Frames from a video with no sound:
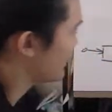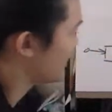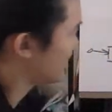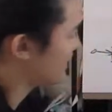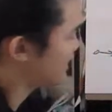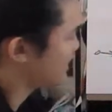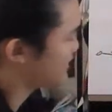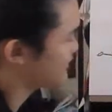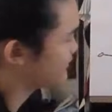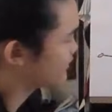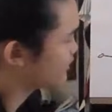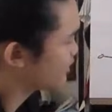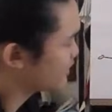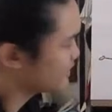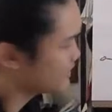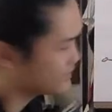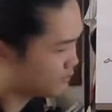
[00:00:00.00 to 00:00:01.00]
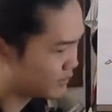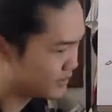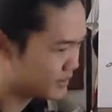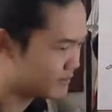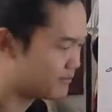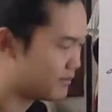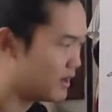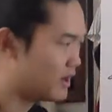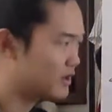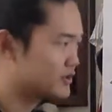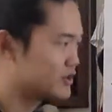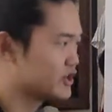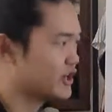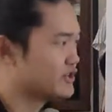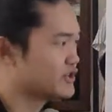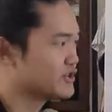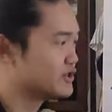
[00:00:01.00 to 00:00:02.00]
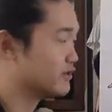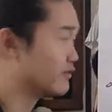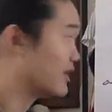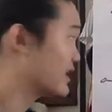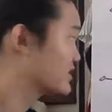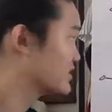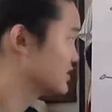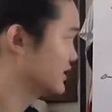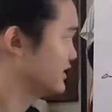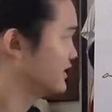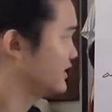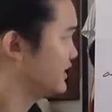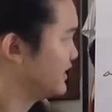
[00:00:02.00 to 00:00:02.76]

And of course, when the ball changes direction,